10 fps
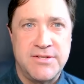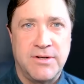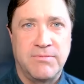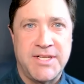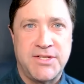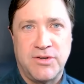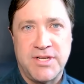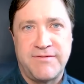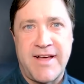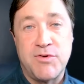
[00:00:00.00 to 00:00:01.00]
are
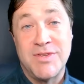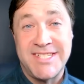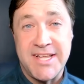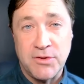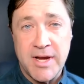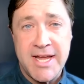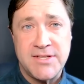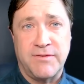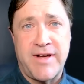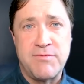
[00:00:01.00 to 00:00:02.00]
registered as
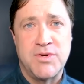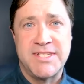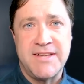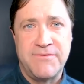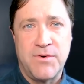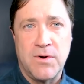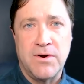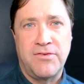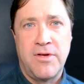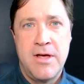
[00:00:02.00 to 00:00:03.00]
501c3s or
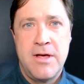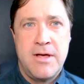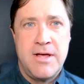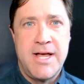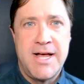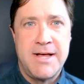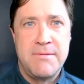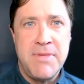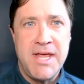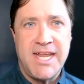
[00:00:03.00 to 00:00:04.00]

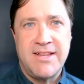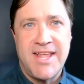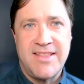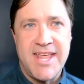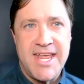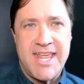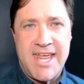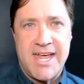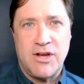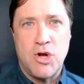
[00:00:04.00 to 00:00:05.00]
501c4s, meaning that they
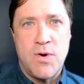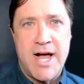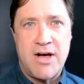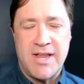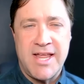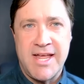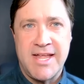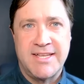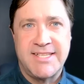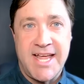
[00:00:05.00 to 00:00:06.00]
can't go out
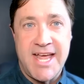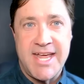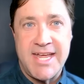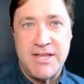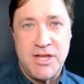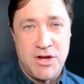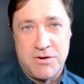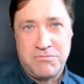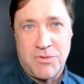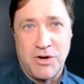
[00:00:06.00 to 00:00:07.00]
and say,
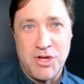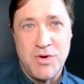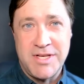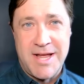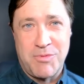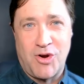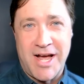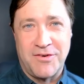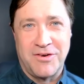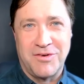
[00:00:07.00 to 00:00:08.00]
are you a
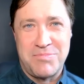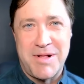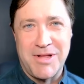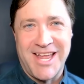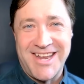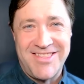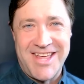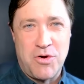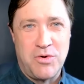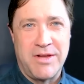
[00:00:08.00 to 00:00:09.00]
Democrat or a Republican, and
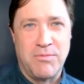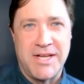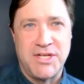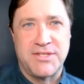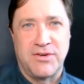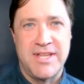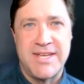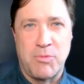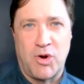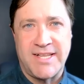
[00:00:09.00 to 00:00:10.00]
then only register the
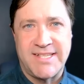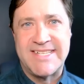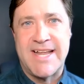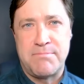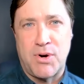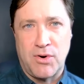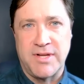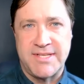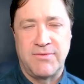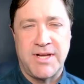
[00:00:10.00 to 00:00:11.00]
Democrats. It's not
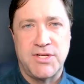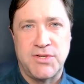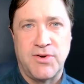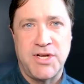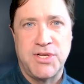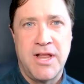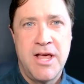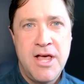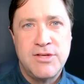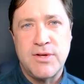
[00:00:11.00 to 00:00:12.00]
partisan registration.
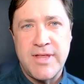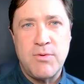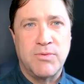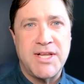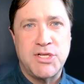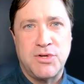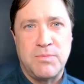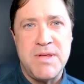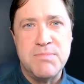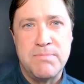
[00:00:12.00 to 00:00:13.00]
So they would
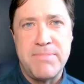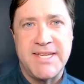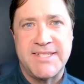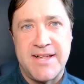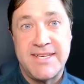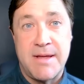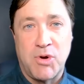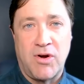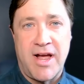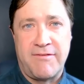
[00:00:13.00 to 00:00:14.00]
register people based on
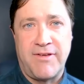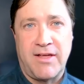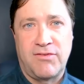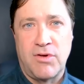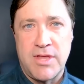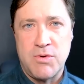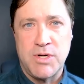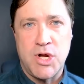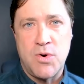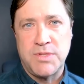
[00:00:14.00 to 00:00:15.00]
demographics. So they
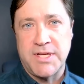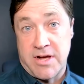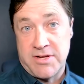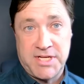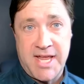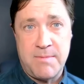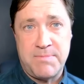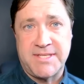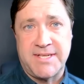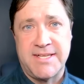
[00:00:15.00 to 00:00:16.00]
would go to college
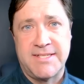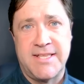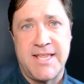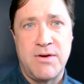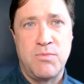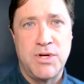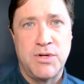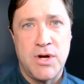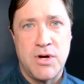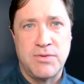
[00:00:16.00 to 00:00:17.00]
campuses. They would go